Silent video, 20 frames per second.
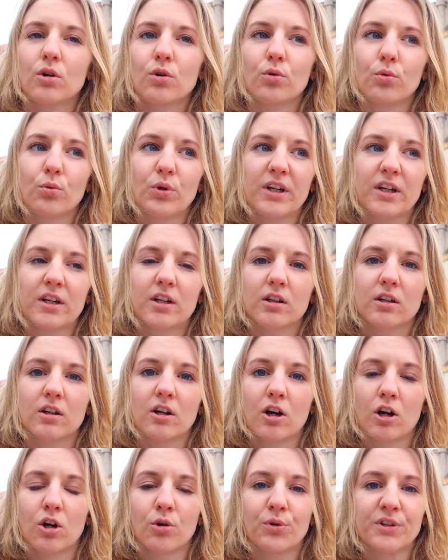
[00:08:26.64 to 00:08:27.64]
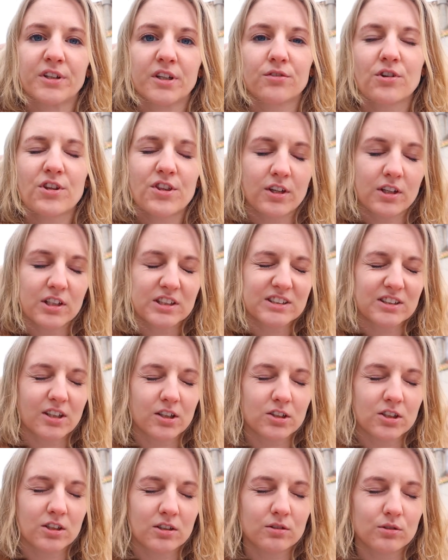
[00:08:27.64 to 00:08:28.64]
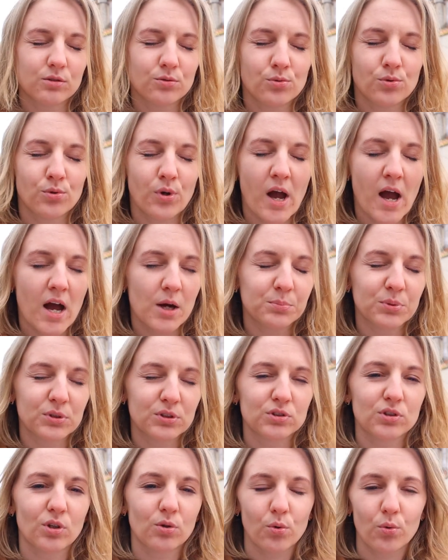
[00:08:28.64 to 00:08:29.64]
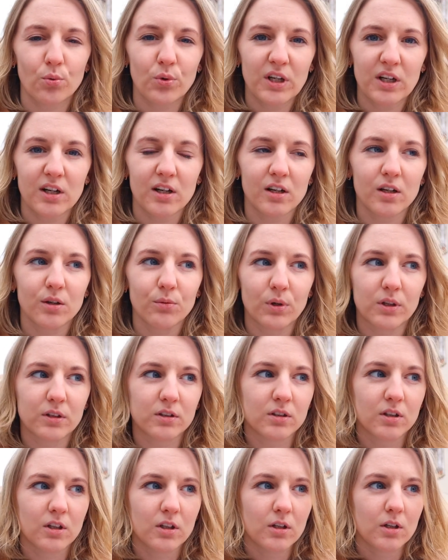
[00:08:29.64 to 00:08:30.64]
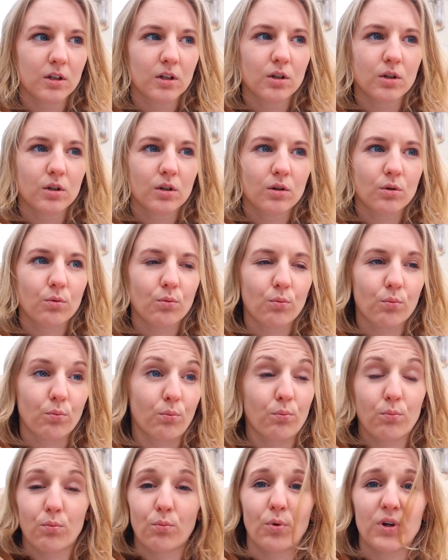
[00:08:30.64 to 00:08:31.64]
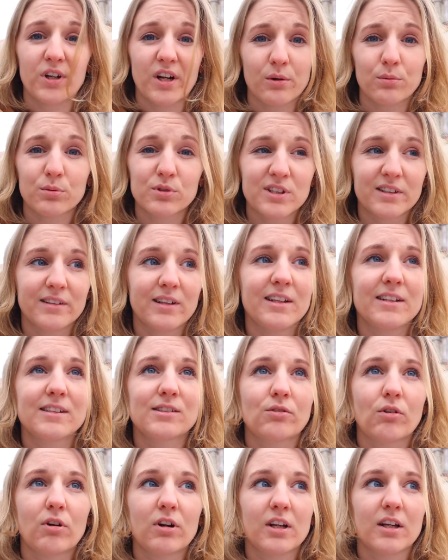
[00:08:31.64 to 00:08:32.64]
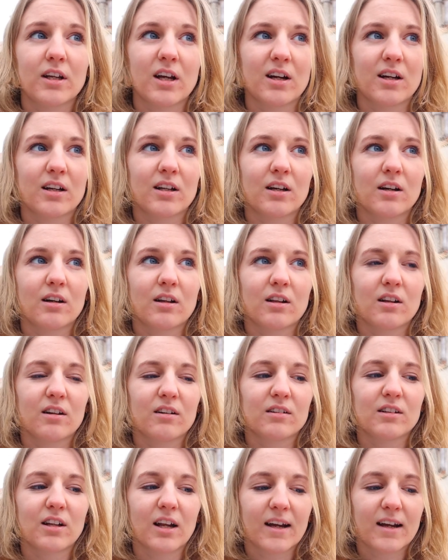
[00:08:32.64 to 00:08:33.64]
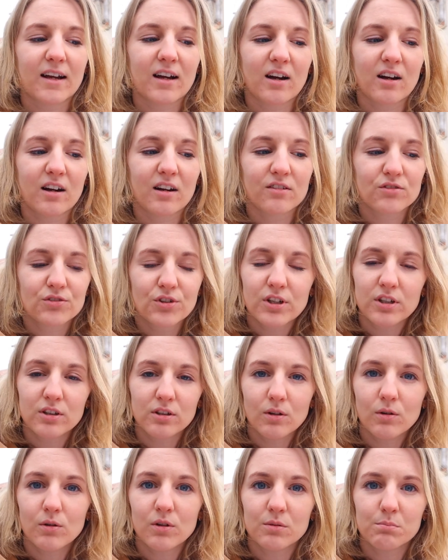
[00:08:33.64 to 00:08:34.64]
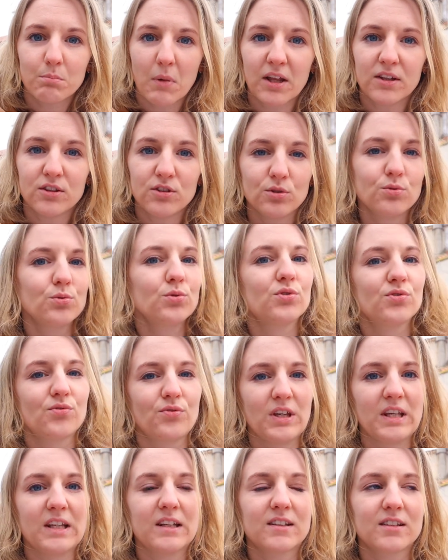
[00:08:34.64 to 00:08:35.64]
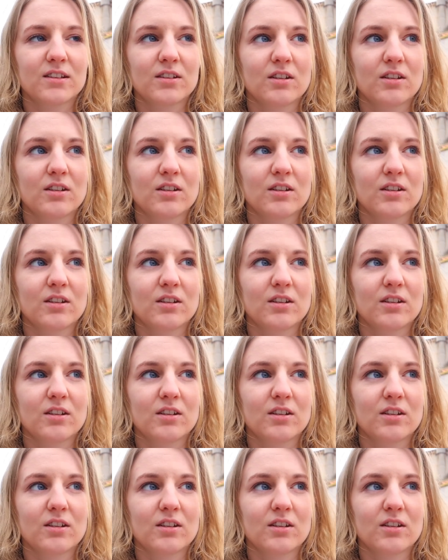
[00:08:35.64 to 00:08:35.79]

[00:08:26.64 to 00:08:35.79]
week uh, when everything started to happen so quickly when when I was literally like renewing my news feed